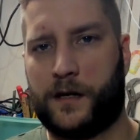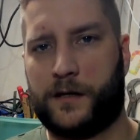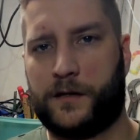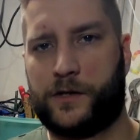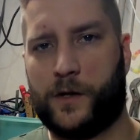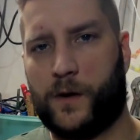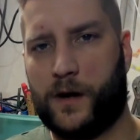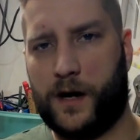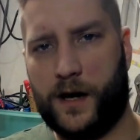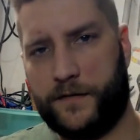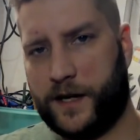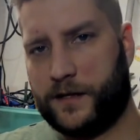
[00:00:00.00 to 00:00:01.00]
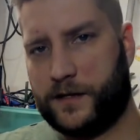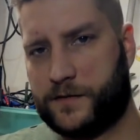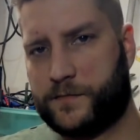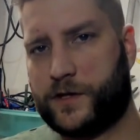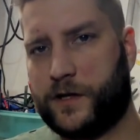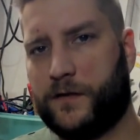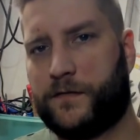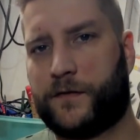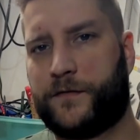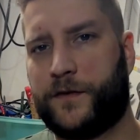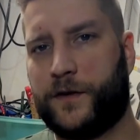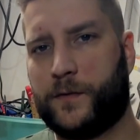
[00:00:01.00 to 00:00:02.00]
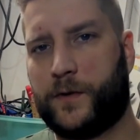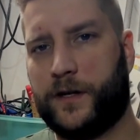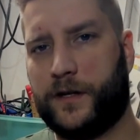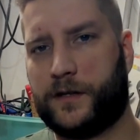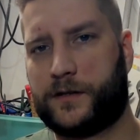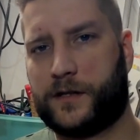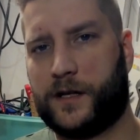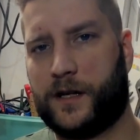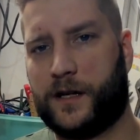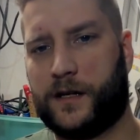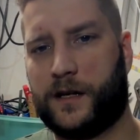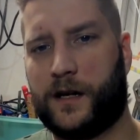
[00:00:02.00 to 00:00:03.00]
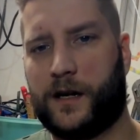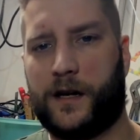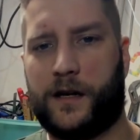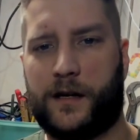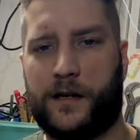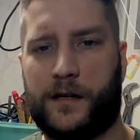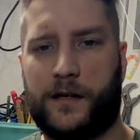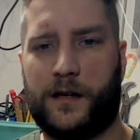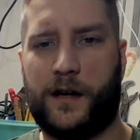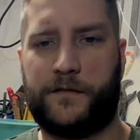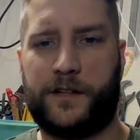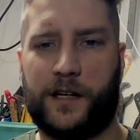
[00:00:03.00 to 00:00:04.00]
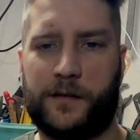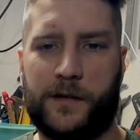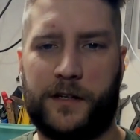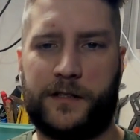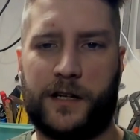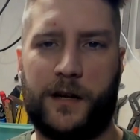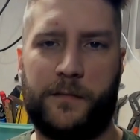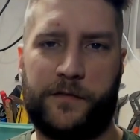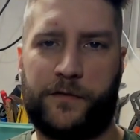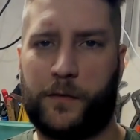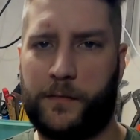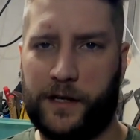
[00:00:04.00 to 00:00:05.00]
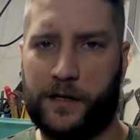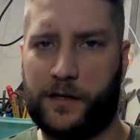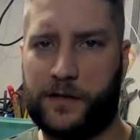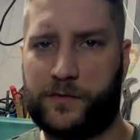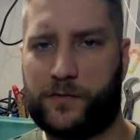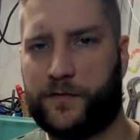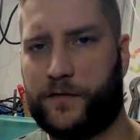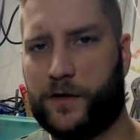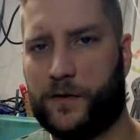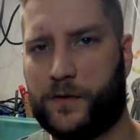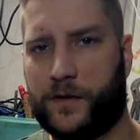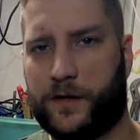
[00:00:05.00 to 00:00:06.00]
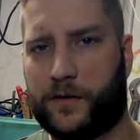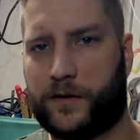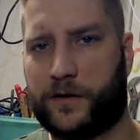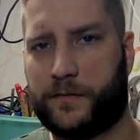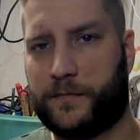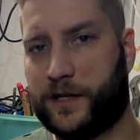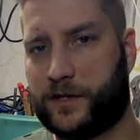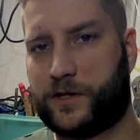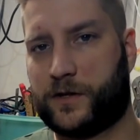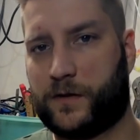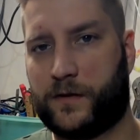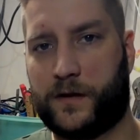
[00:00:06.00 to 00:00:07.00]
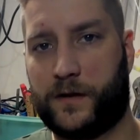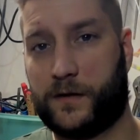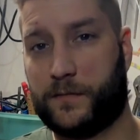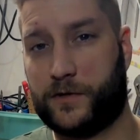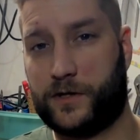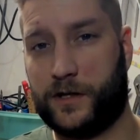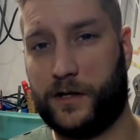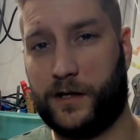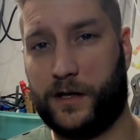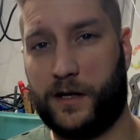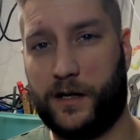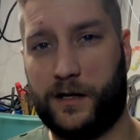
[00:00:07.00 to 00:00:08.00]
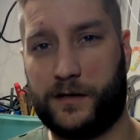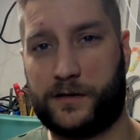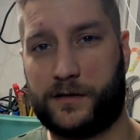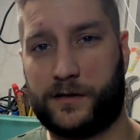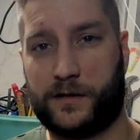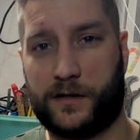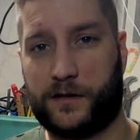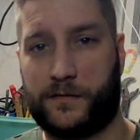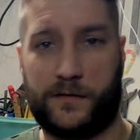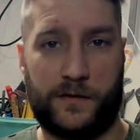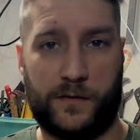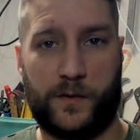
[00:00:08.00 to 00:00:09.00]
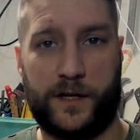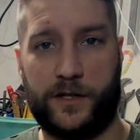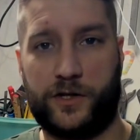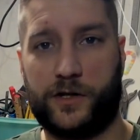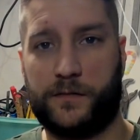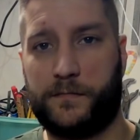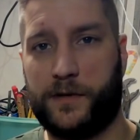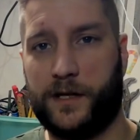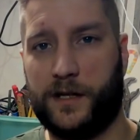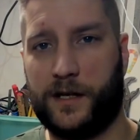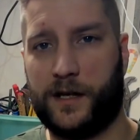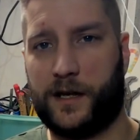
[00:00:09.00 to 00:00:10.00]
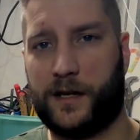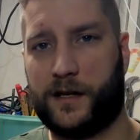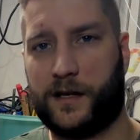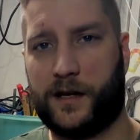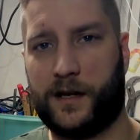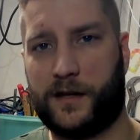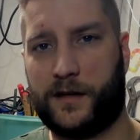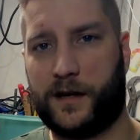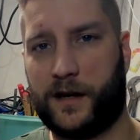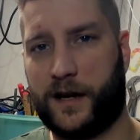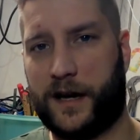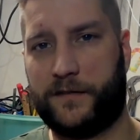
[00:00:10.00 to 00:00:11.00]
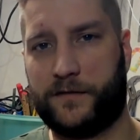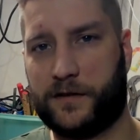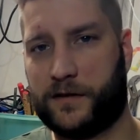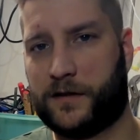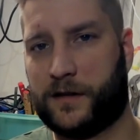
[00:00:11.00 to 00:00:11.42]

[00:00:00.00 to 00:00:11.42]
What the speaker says: So, I've had this machine for a few weeks, and I've taken my time before making this review in order to make sure that the machine is the way it should be, and that I have a